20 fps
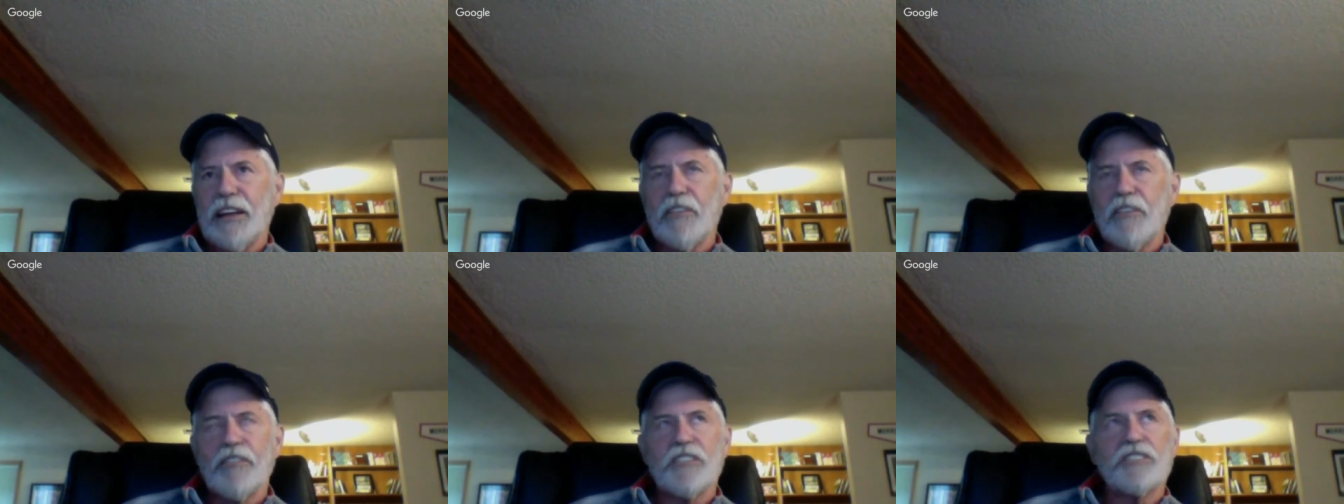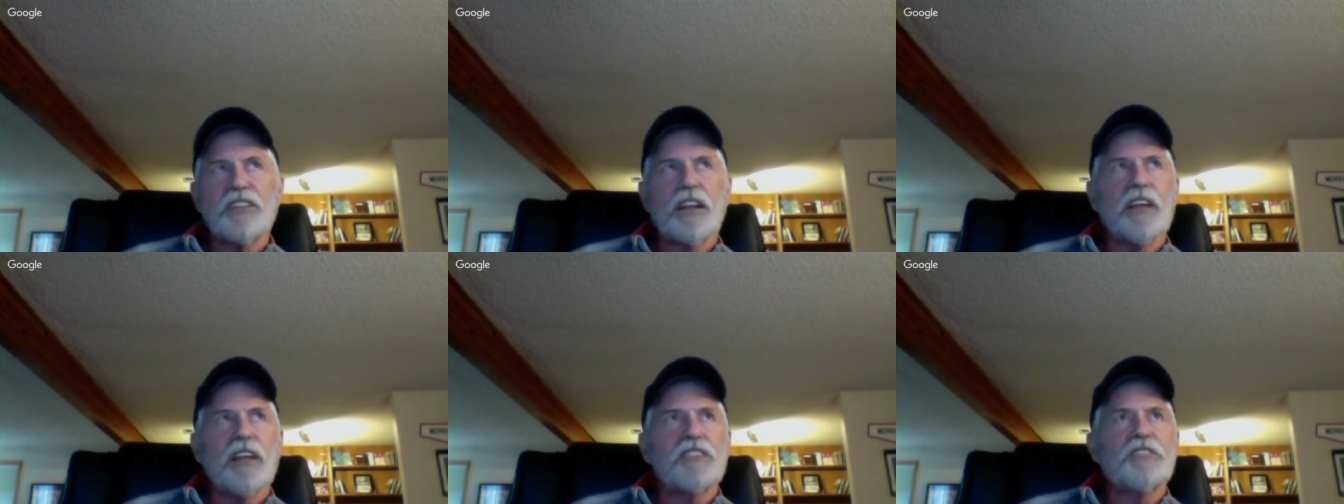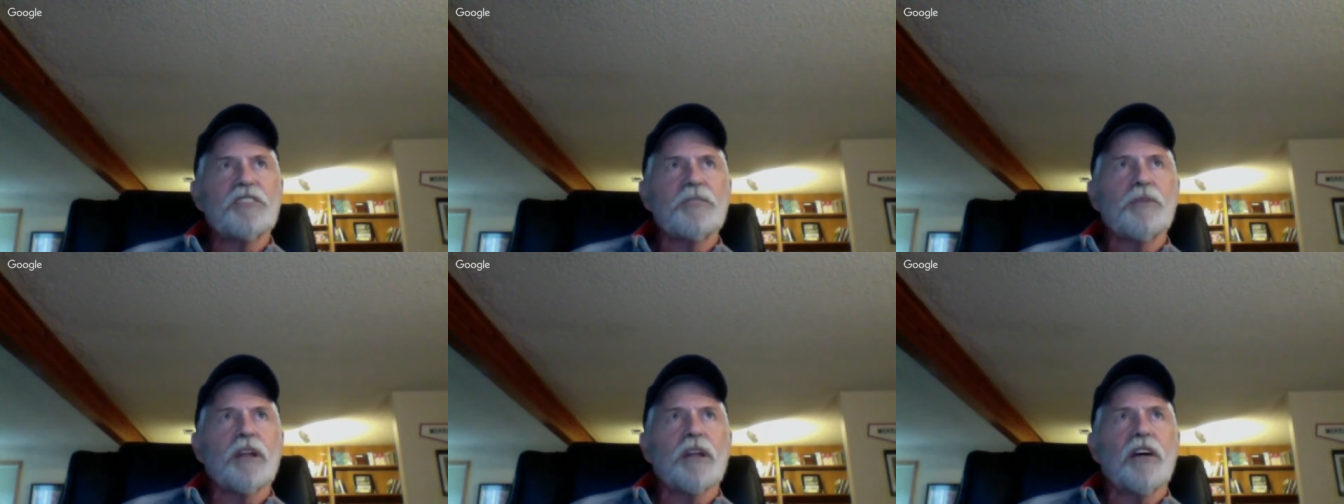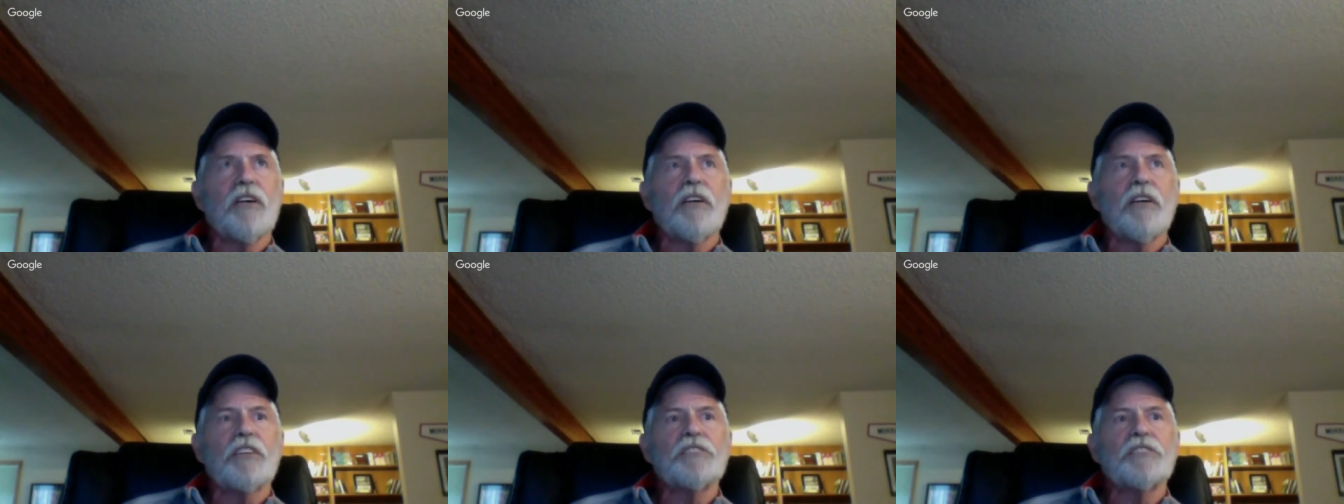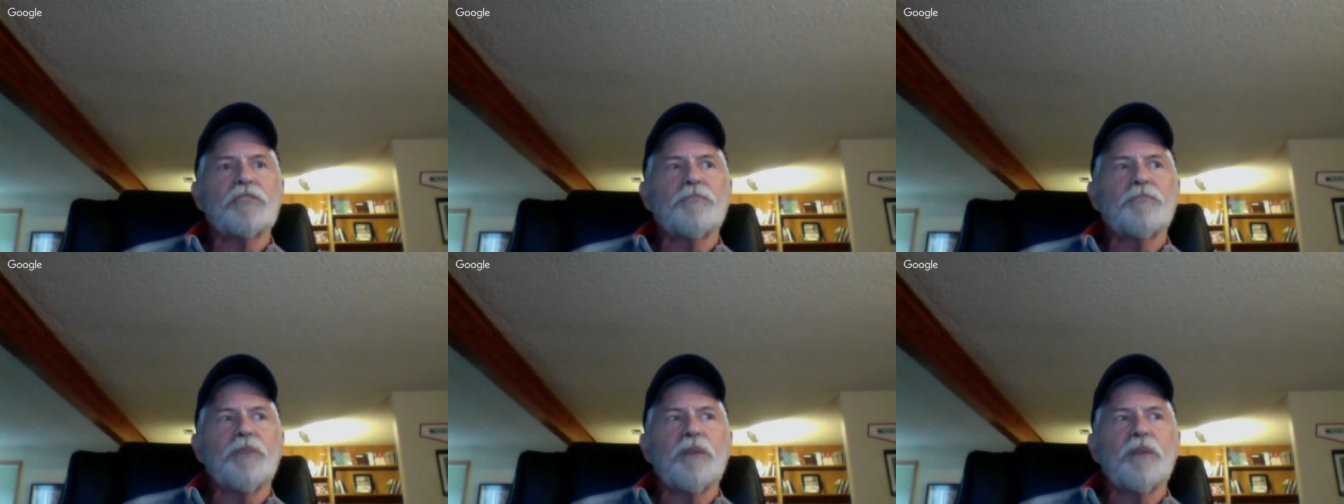or the
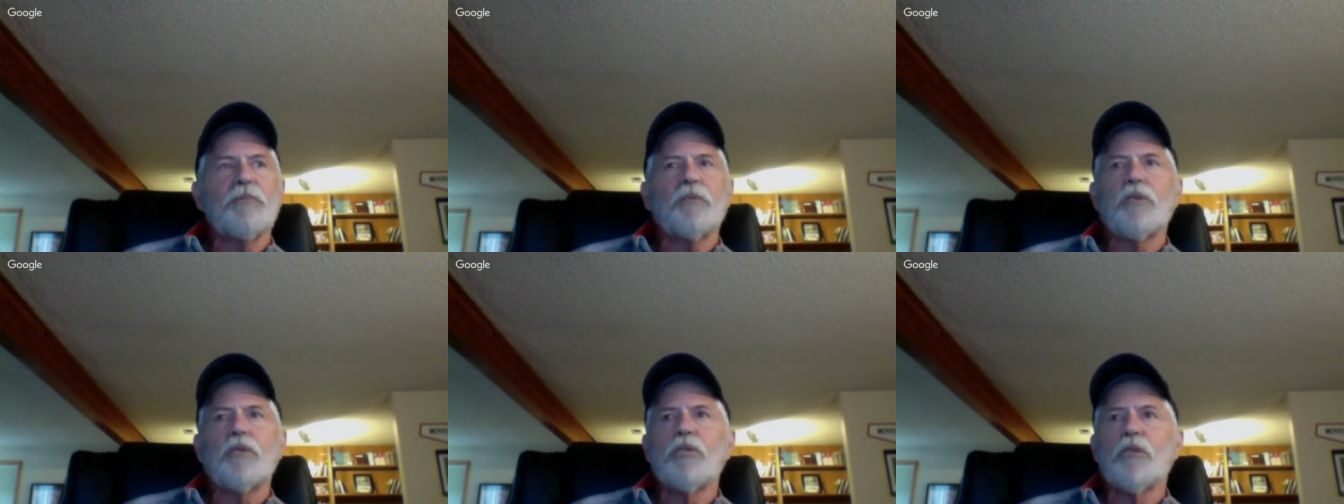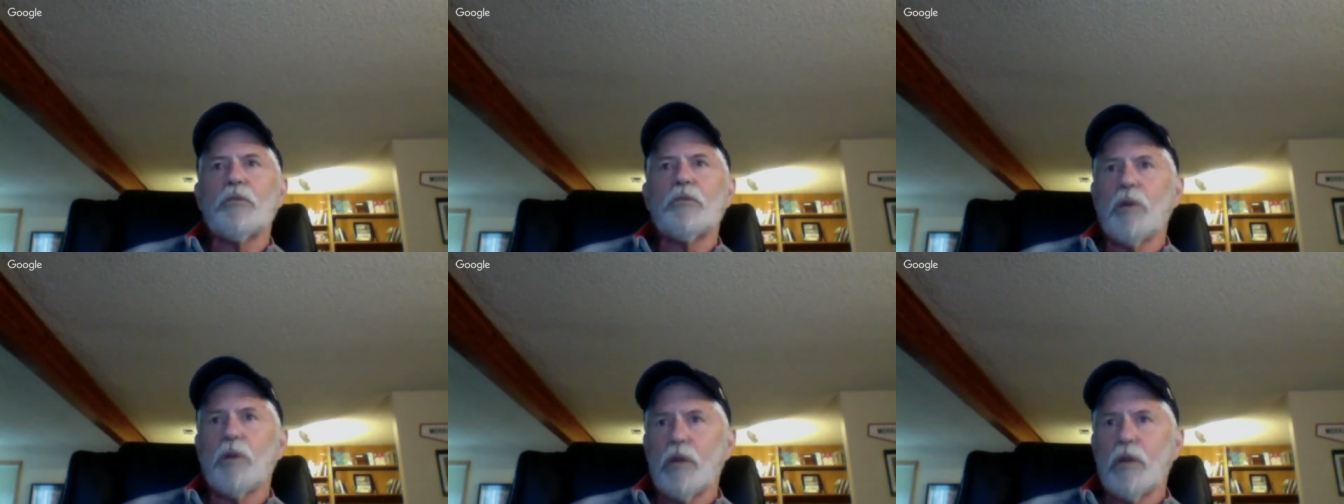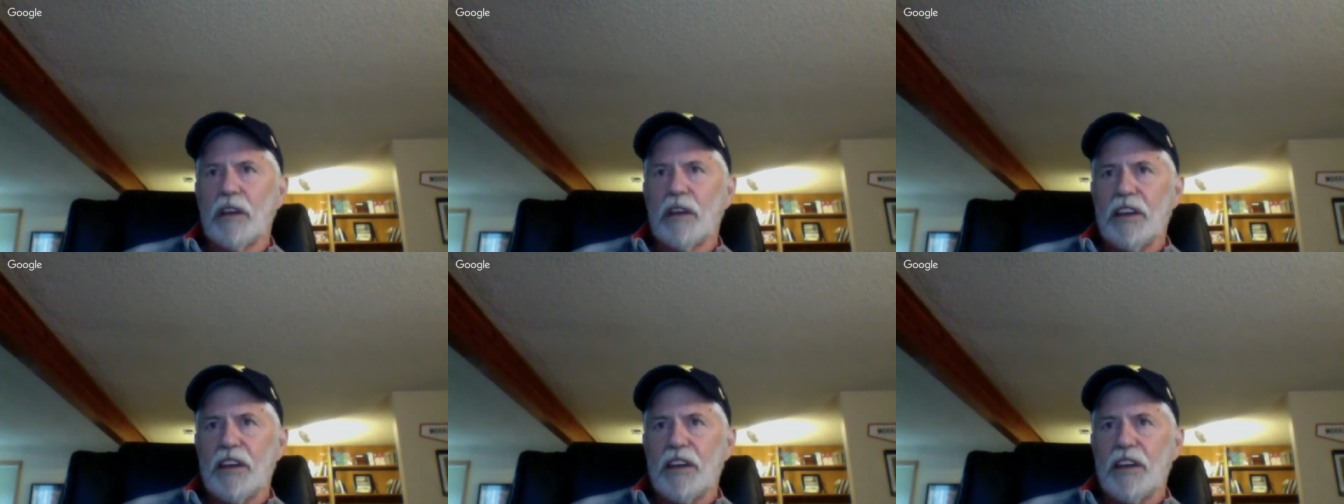similarities of people who are bullied,